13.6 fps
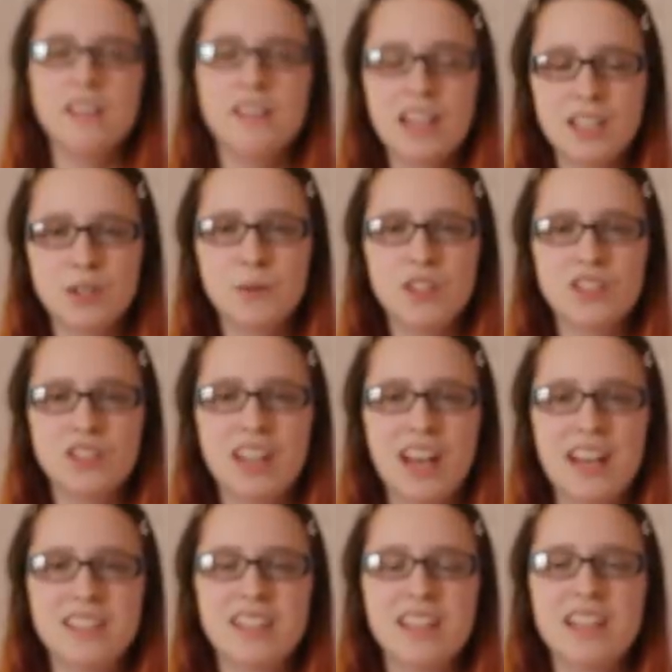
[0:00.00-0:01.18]
Thanks for watching
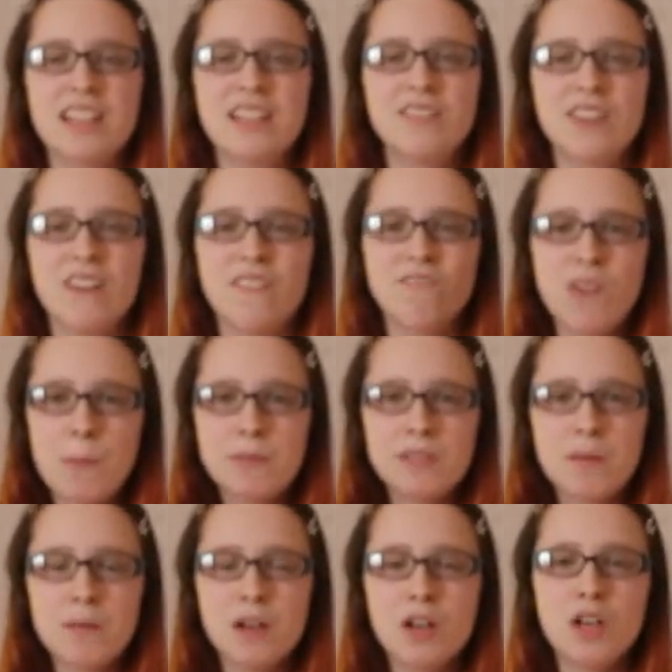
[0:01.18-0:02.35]
guys, give it a thumbs
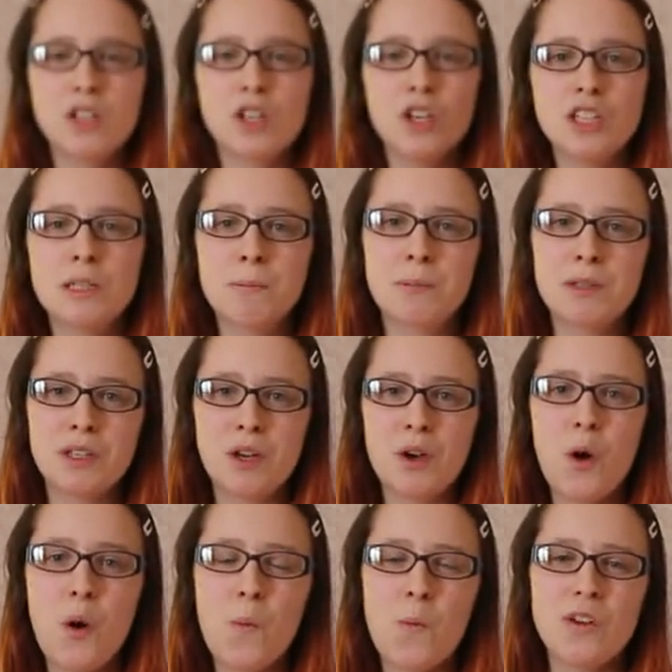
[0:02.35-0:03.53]
up, comment
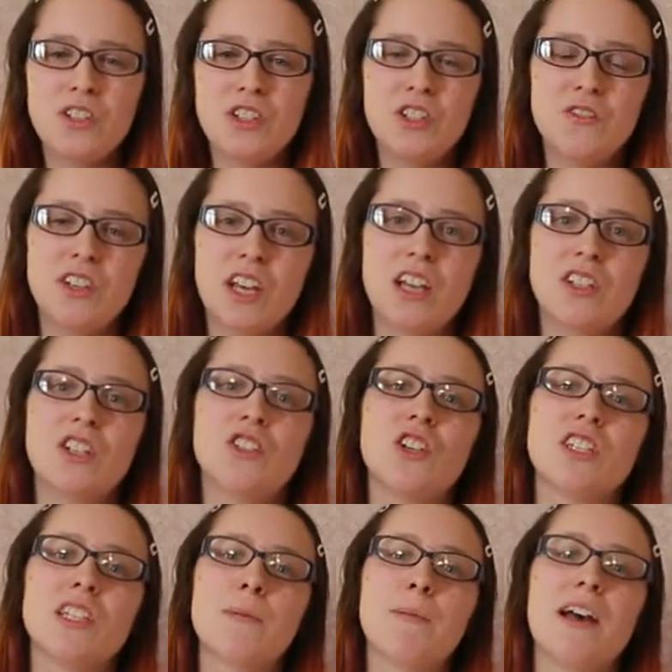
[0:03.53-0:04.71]
below what do you think I should
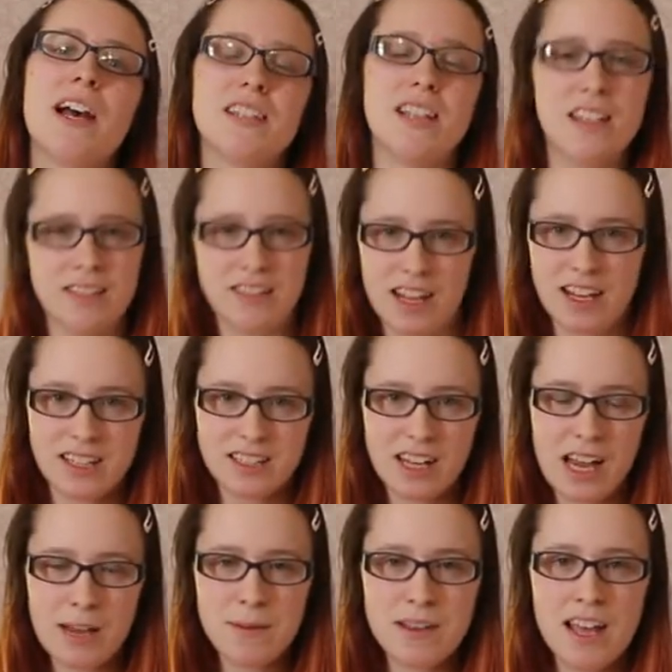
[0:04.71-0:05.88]
dress up as next
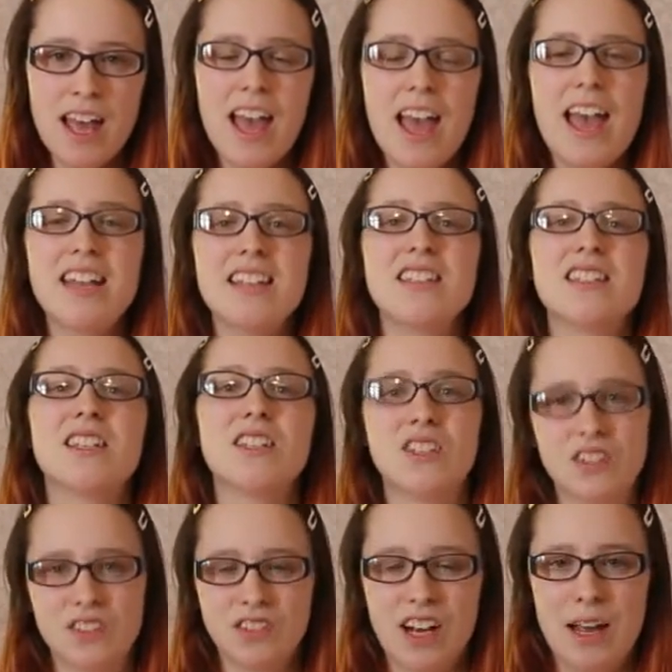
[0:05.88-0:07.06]
time, and
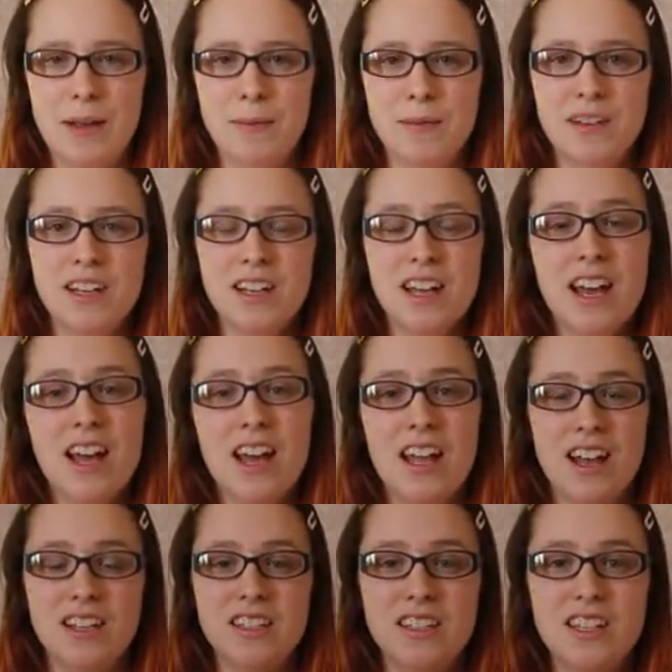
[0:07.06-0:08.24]
subscribe, and
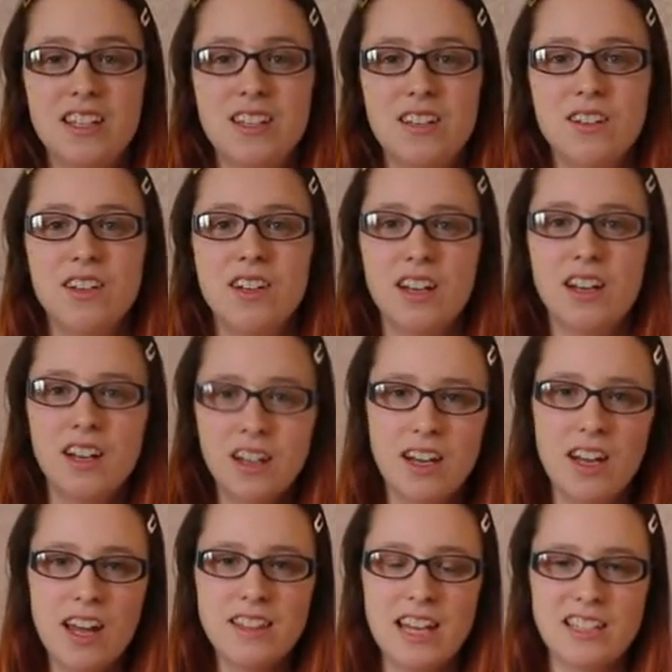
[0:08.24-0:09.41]
I'll see you
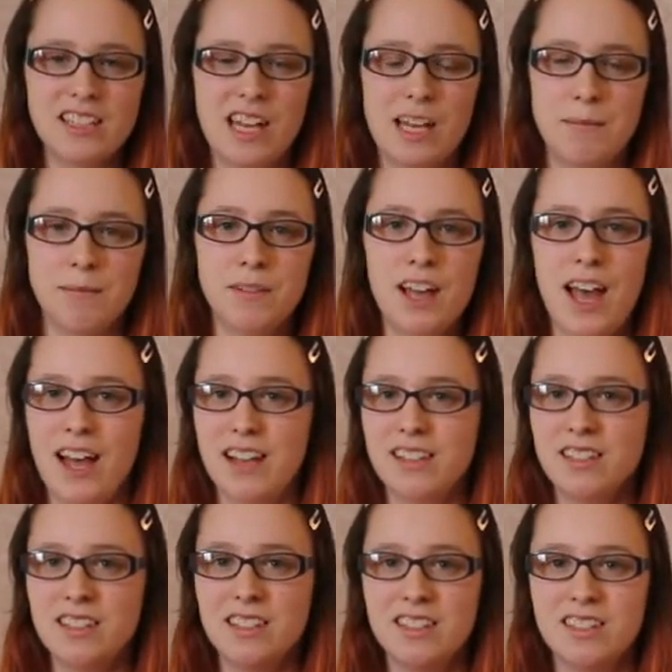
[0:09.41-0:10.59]
next time
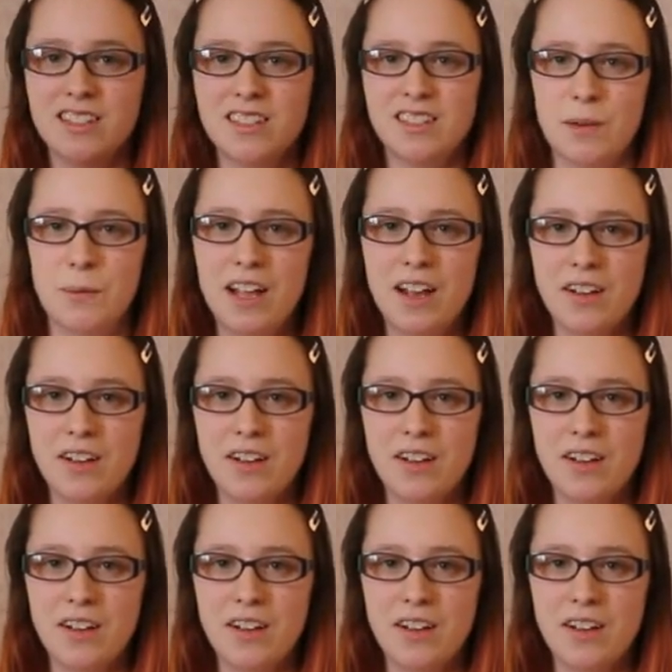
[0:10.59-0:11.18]
as someone